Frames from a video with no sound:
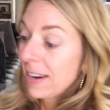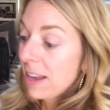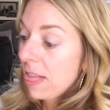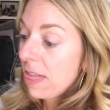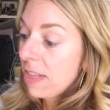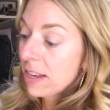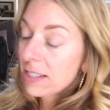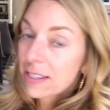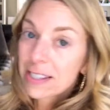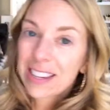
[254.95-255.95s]
Now
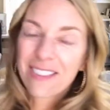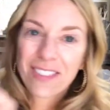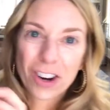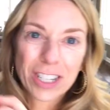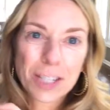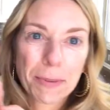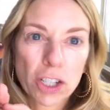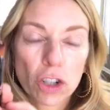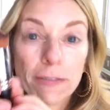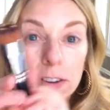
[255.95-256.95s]
this is a very
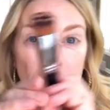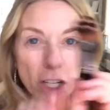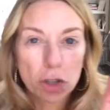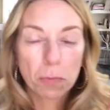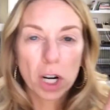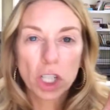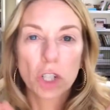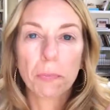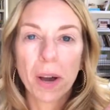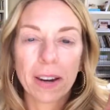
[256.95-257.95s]
special foundation
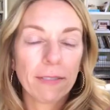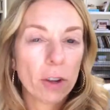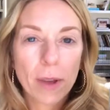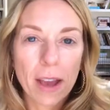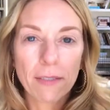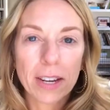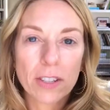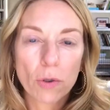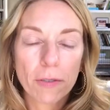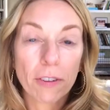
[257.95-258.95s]
brush, but if you have any
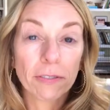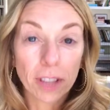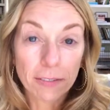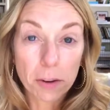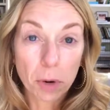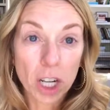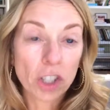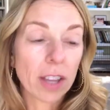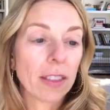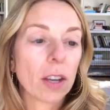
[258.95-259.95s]
sort of a fluffy
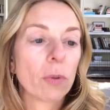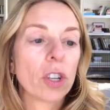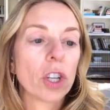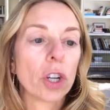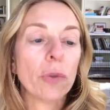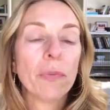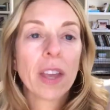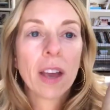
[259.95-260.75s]
brush, I think it would do.